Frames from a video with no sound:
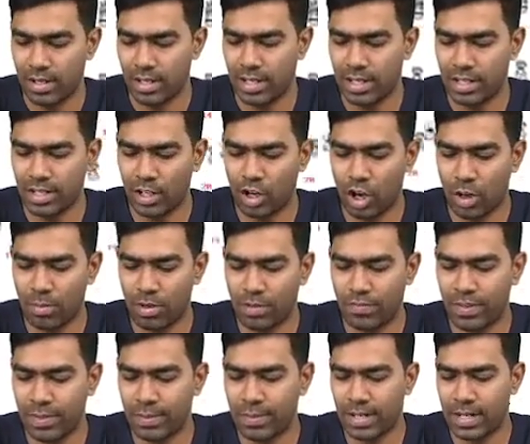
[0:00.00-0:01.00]
In the normal
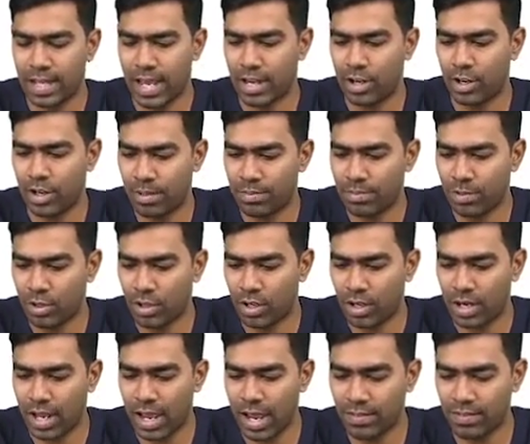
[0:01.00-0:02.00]
female karyotype, you
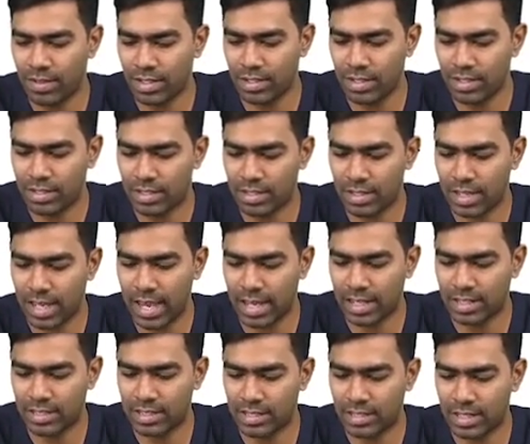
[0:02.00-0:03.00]
are having this
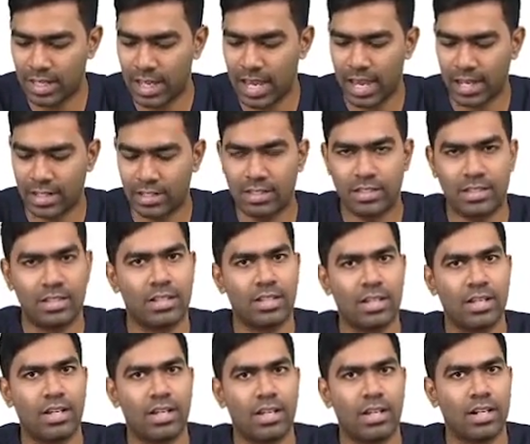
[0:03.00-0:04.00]
XX
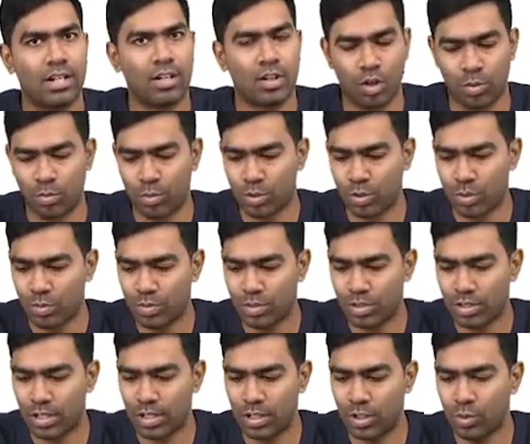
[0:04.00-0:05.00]

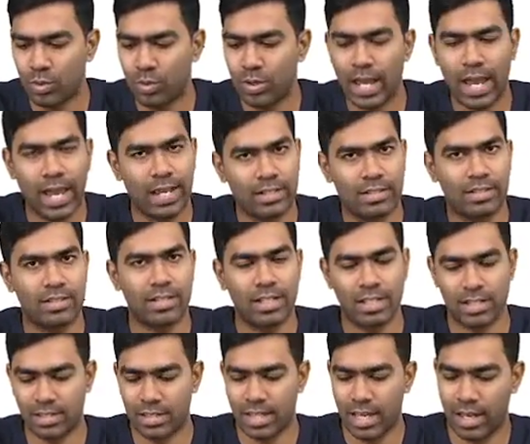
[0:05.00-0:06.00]
chromosomes, 2X
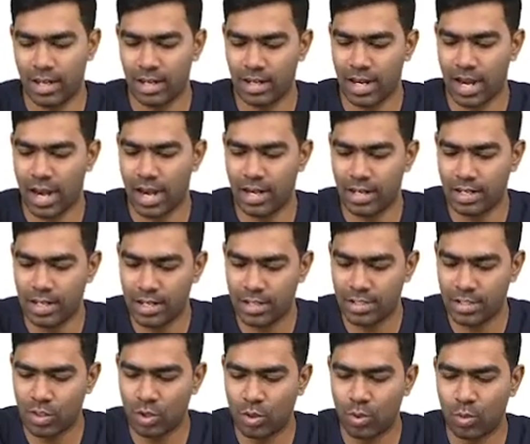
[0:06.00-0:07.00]
is there and there
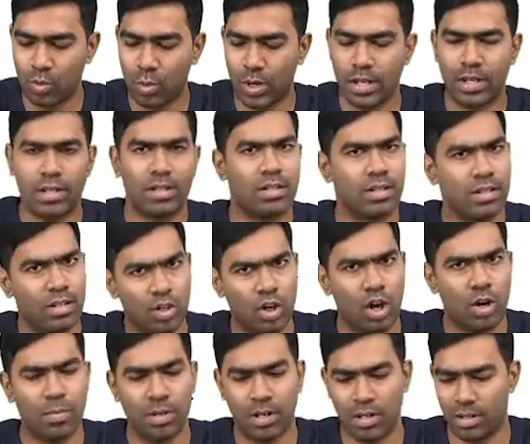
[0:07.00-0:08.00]
is no Y.
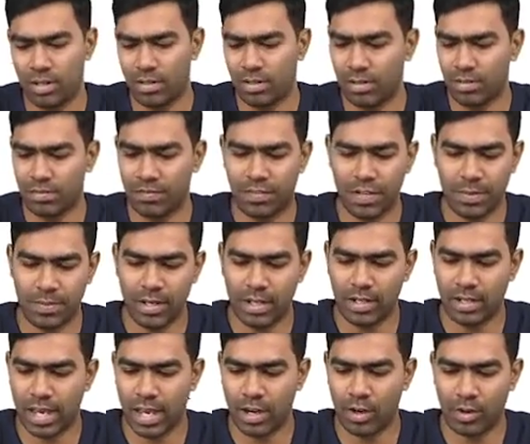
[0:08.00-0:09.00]
Normal female
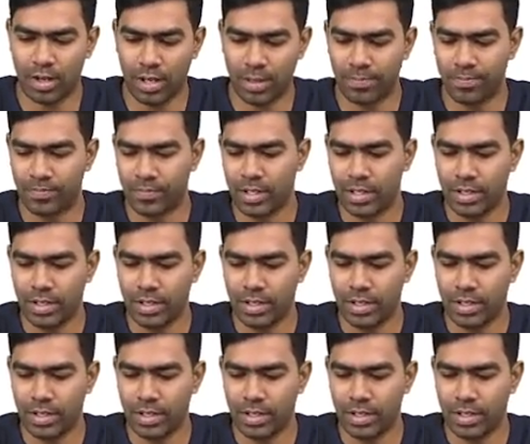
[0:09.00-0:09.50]
karyotype.